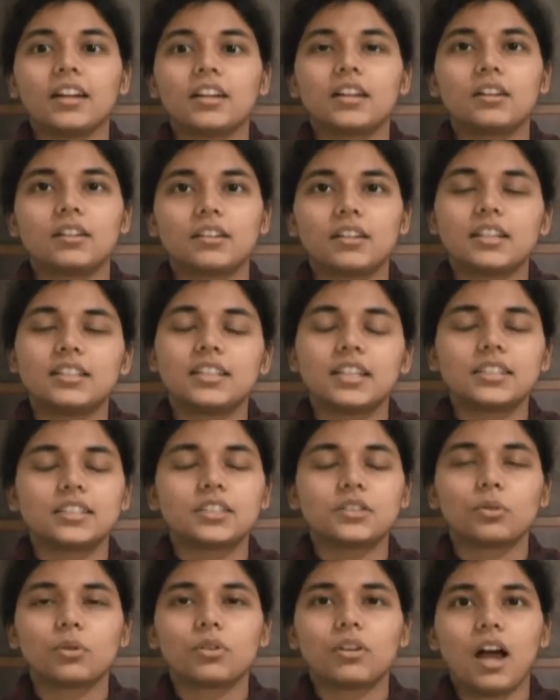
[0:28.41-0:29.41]
treatment
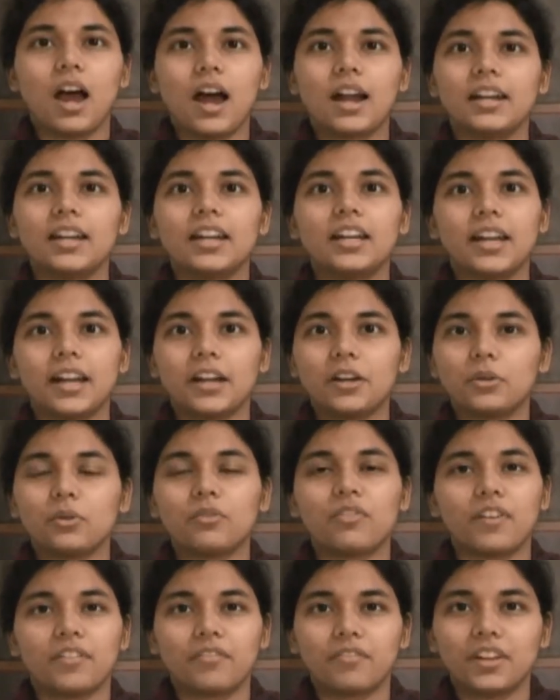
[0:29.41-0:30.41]
or uh, no pain,
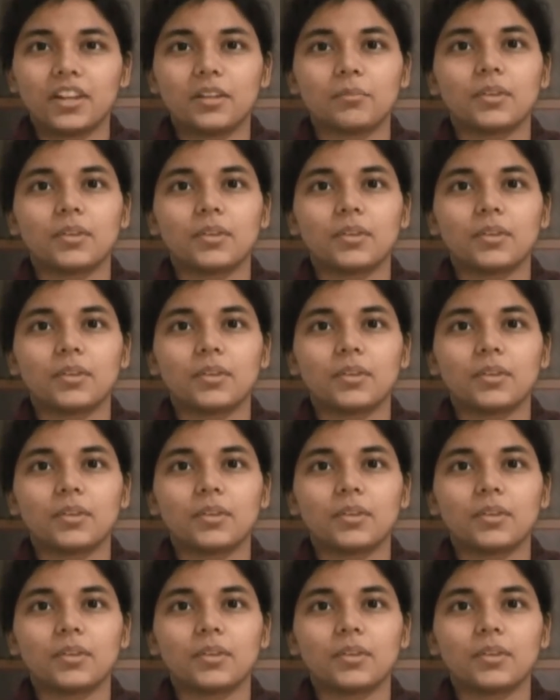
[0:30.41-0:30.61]
nothing.